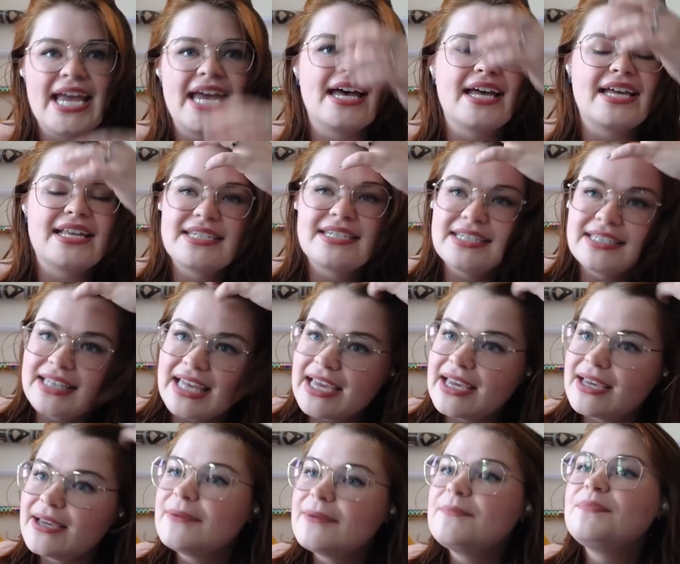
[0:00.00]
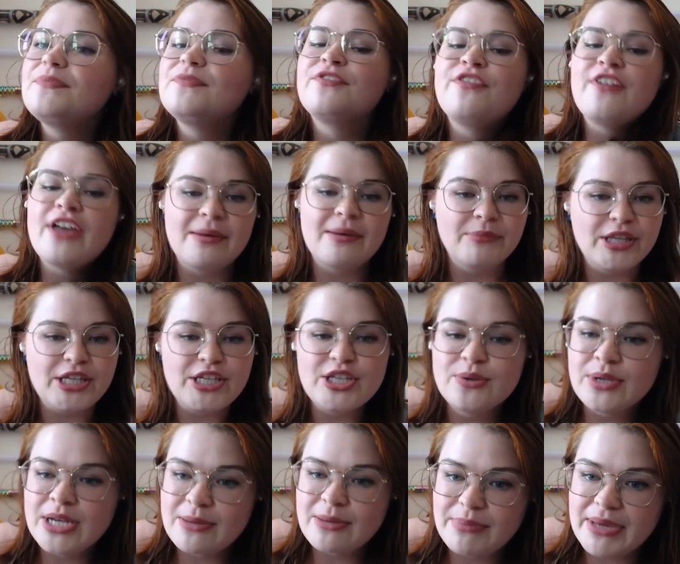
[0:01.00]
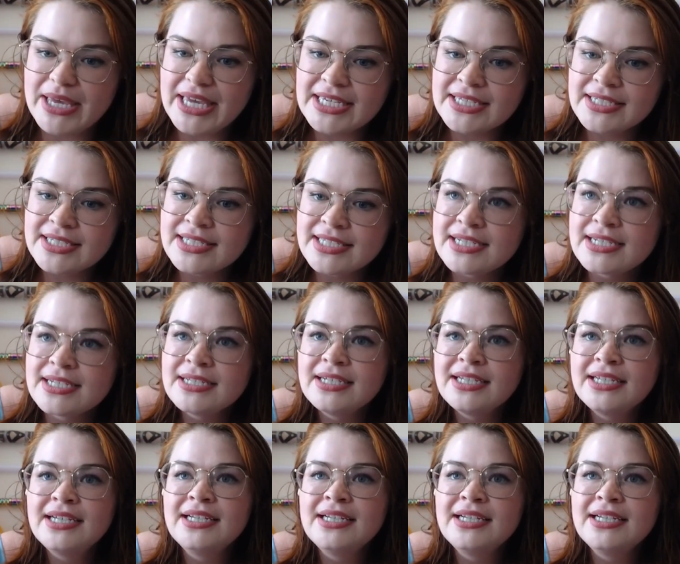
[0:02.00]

and like family unit based.